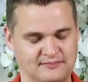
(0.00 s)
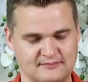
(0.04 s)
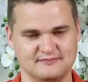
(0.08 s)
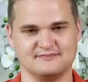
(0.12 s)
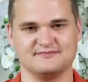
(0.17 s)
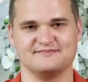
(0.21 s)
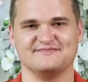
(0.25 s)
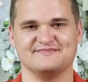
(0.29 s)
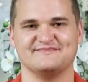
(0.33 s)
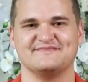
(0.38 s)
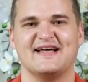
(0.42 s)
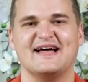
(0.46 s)

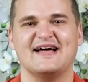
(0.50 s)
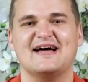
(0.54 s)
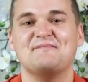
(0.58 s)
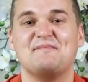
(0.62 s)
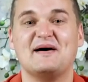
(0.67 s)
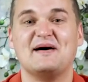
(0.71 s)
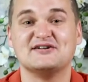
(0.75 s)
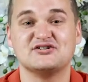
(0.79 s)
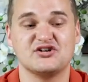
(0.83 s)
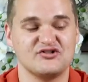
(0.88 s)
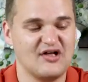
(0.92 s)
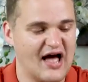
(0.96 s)

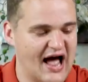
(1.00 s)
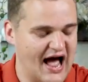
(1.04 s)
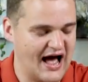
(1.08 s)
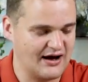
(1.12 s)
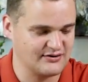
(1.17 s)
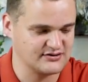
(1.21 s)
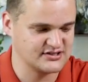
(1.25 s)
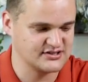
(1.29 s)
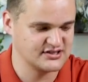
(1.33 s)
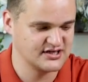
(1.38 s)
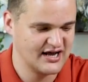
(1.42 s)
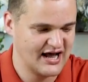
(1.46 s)
depends on the
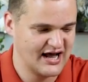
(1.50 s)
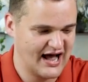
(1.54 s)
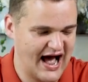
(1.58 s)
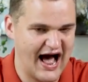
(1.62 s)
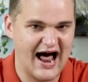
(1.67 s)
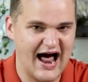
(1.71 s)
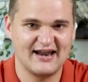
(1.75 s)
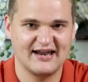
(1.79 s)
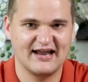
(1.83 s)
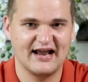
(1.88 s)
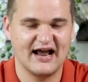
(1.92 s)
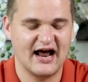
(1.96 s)
house.
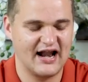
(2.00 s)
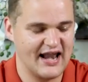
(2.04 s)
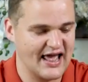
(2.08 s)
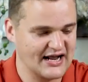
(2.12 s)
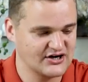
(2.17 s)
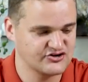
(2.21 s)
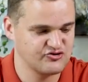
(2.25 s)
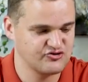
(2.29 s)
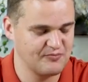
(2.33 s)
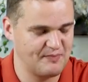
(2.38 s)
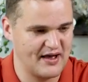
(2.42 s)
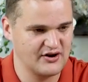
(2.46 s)
Adding an
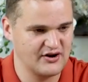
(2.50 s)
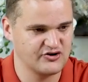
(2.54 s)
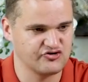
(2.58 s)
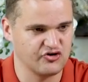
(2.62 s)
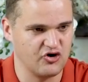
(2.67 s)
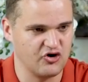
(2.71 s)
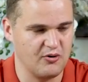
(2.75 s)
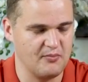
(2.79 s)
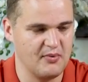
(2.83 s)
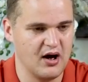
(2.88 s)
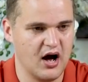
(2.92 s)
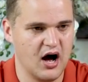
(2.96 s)
extra
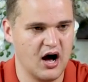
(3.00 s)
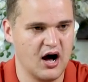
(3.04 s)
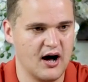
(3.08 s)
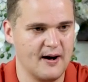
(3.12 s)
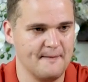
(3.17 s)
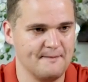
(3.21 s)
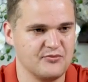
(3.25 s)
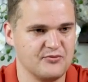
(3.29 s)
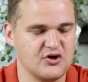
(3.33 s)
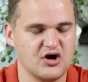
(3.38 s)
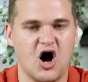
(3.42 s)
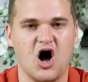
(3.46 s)
bedroom,
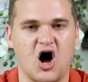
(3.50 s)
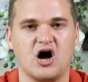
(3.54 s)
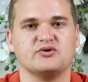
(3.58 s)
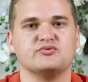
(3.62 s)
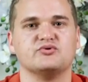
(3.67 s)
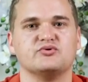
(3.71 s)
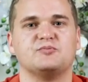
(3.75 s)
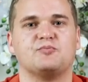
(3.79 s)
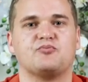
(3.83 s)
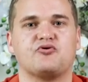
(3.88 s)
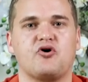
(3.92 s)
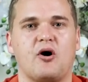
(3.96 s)
um, I
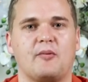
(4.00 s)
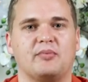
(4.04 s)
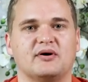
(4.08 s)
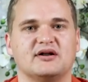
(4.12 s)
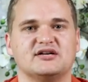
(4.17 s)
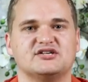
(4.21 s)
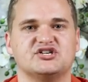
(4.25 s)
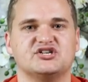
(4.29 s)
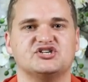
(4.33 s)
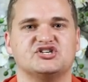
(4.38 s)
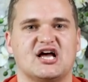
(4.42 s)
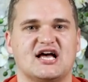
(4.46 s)
would probably
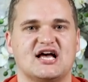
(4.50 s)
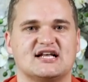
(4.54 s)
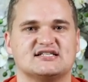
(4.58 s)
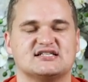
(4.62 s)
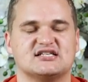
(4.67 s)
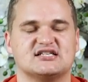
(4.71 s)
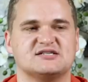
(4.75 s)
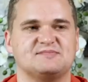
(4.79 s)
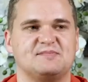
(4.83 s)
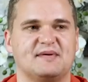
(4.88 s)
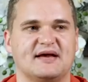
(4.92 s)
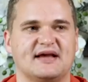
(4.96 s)
suggest
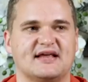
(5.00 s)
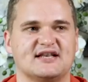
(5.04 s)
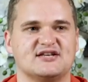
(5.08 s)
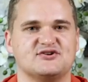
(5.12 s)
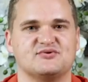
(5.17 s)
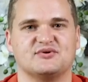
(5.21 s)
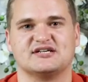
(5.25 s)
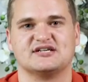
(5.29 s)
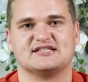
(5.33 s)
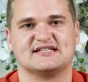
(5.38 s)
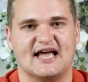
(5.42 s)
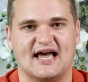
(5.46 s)
speaking to
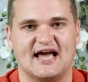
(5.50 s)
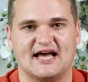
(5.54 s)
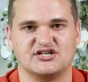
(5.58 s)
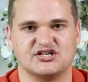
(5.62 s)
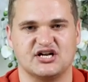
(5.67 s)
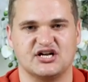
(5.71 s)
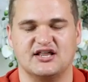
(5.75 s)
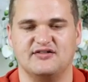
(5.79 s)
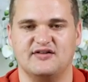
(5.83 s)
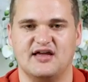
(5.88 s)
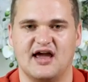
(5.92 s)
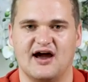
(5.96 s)
an estate
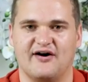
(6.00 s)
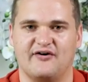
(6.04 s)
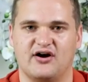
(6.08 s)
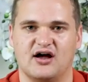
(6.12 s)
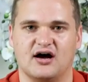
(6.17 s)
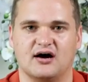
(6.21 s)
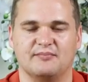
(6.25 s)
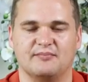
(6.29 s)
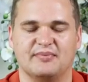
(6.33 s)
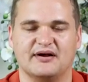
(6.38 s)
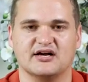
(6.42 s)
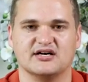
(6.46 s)
agent in the
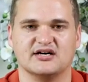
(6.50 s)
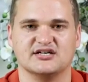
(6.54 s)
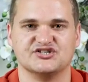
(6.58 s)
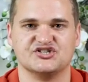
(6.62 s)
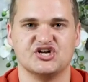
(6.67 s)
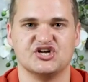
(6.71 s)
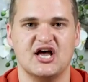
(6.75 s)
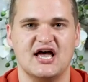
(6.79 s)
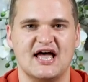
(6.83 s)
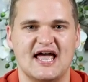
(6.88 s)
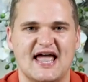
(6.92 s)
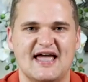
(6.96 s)
area
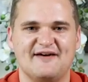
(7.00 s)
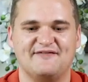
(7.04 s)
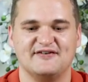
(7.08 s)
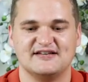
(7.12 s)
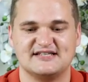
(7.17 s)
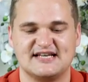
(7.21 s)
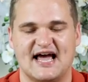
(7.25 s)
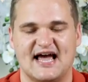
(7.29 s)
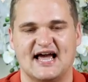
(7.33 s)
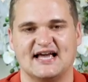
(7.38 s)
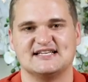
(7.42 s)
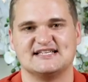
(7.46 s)
because if
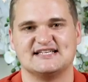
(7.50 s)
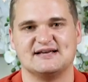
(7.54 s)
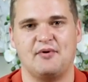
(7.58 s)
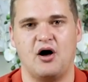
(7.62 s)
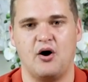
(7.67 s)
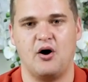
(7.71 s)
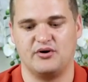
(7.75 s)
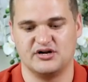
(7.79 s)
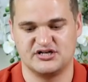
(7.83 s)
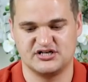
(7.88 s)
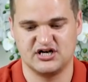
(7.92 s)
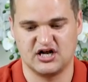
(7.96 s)
it's a HMO
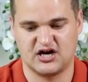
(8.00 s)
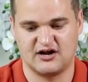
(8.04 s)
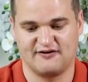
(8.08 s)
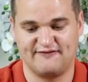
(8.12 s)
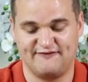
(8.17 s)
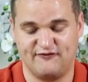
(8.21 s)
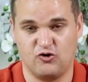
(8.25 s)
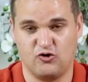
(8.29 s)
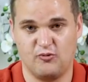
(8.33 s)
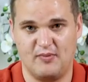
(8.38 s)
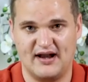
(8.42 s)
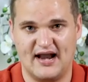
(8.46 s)
and it's like a
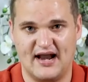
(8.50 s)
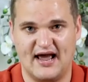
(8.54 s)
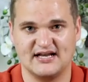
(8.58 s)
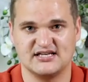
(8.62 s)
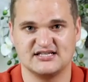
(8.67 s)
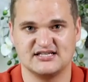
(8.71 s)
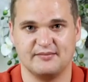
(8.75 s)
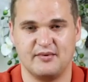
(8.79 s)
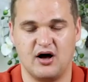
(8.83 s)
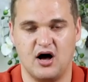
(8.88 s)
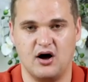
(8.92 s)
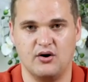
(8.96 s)
four bed
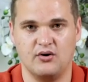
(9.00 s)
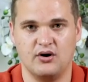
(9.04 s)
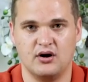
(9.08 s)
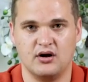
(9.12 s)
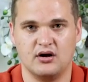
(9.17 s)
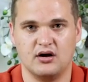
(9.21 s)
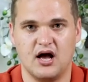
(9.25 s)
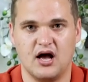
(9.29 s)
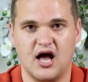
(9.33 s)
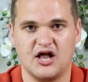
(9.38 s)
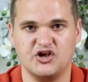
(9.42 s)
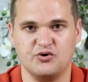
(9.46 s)
HMO
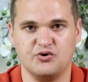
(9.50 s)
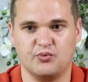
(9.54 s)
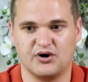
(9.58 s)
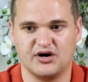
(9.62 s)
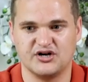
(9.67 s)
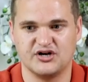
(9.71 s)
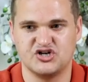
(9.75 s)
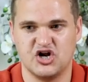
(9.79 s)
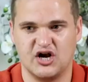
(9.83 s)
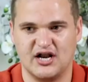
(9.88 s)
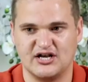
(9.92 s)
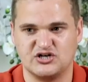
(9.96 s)
and you
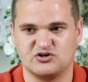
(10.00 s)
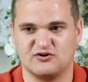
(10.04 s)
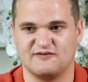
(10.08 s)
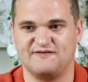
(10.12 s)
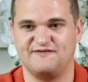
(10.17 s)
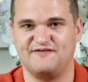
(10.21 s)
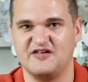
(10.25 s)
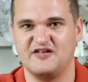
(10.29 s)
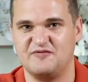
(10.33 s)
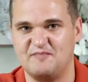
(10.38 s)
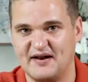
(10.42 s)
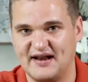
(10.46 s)
want to turn it into a
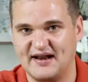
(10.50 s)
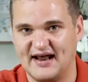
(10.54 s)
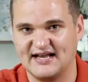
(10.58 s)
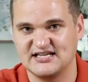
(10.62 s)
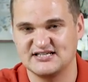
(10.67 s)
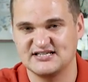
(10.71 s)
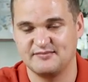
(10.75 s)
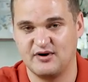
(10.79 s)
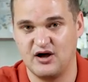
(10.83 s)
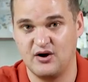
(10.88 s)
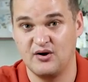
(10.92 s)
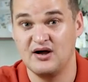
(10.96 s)
fifth bed
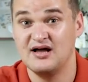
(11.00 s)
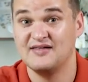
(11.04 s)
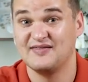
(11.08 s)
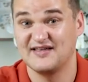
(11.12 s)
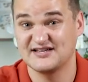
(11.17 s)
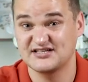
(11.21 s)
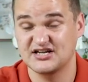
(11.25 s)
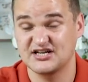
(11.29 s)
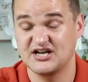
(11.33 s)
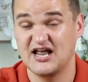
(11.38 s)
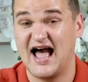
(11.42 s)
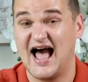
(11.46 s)
HMO,
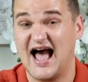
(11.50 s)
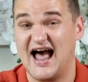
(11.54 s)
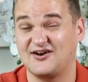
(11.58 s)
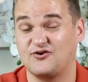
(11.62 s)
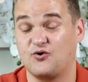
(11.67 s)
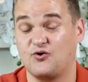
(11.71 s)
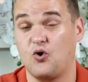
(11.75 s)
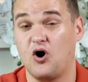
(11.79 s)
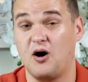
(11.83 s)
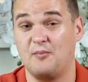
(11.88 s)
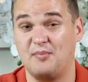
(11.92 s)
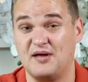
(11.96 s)
that's going to add
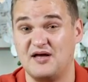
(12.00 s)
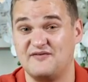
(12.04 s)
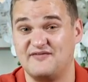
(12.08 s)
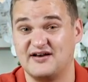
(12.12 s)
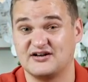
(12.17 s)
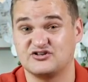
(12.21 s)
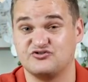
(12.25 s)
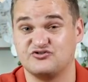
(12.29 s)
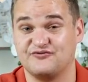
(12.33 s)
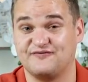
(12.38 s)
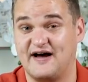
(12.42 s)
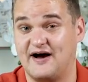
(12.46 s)
quite a bit of
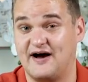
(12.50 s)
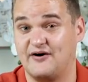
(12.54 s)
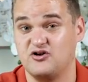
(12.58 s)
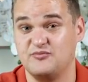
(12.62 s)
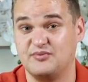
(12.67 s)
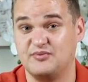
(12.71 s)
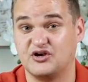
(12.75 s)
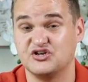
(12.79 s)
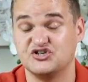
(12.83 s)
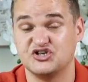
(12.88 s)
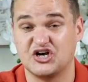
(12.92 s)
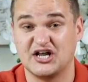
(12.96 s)
extra value
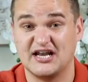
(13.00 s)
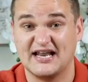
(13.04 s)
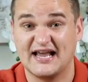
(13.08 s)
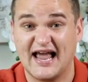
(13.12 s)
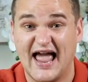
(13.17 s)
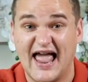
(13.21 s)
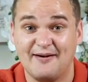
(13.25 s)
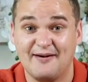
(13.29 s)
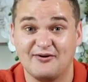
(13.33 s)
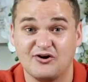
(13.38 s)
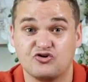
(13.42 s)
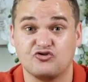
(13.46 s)
because you're
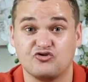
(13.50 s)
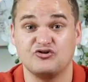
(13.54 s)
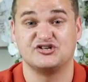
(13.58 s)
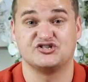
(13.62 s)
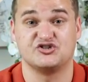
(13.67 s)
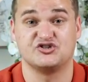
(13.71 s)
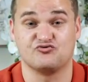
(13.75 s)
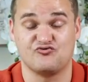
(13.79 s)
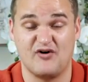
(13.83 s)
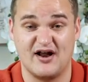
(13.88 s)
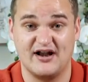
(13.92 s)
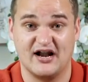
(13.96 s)
going to increase
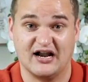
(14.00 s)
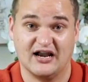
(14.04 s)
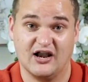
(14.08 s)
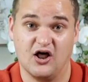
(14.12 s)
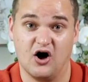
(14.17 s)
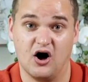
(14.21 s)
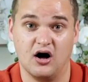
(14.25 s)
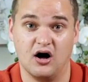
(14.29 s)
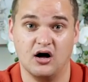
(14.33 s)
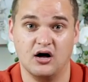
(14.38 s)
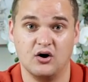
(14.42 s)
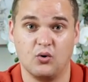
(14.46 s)
the rent a
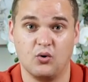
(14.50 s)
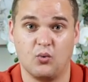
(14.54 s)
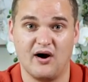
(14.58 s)
lot.